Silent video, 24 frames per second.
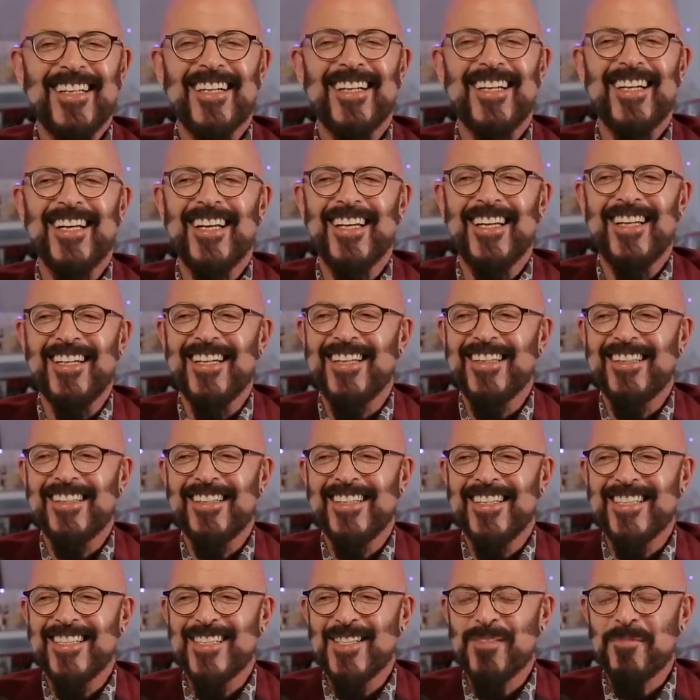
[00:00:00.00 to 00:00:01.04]
Hey,
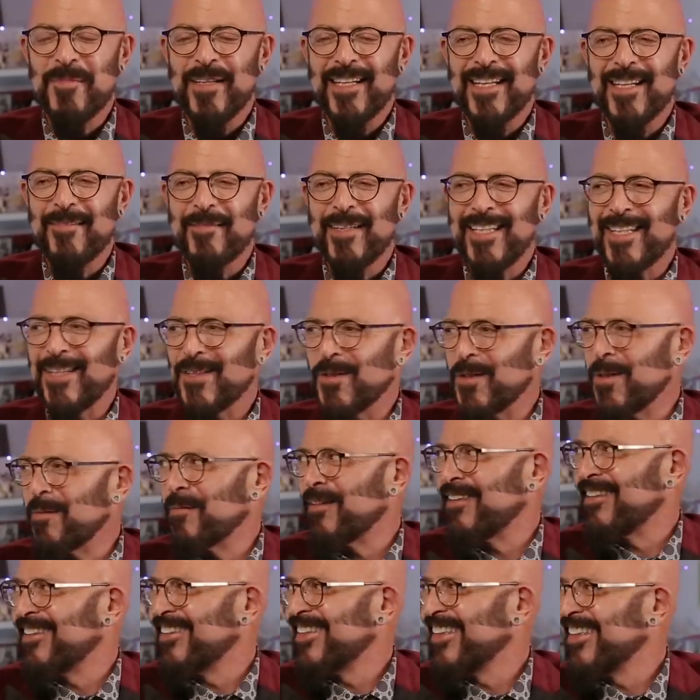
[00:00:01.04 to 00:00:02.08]
this is becoming
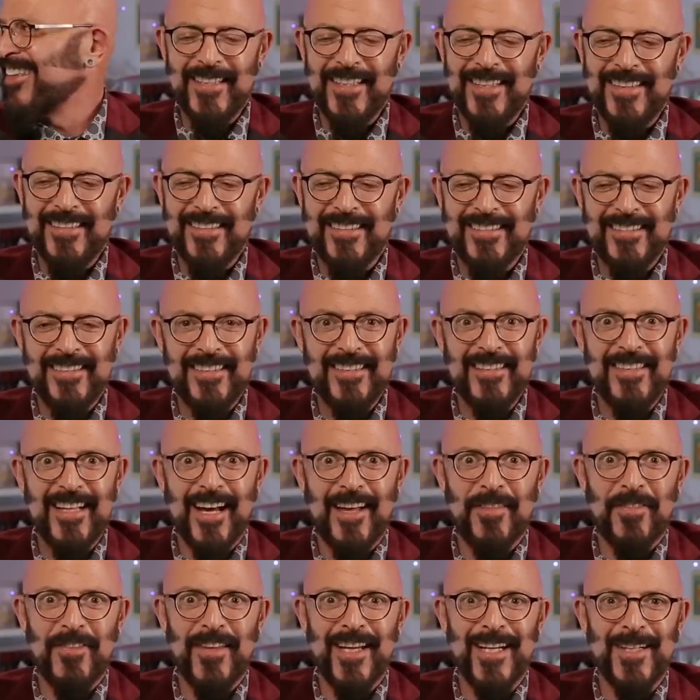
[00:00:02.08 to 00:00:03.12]
normal. There's
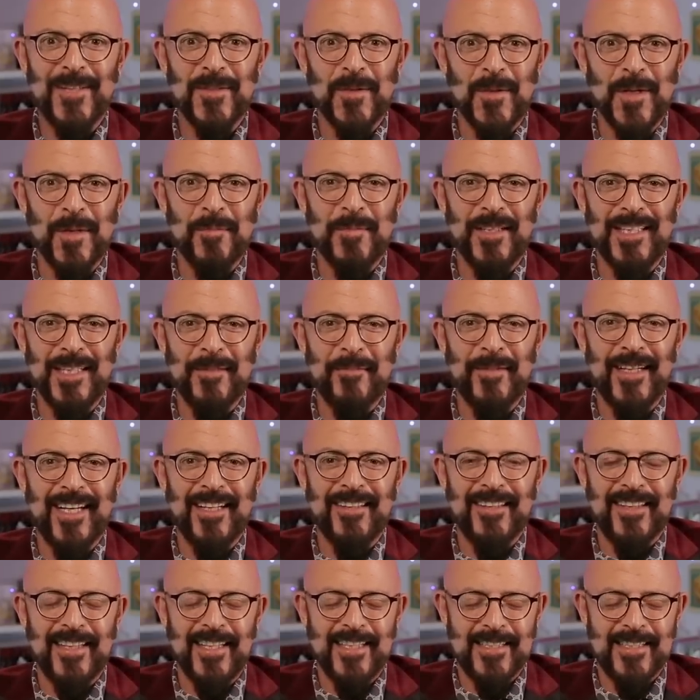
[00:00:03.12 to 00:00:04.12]
nothing normal about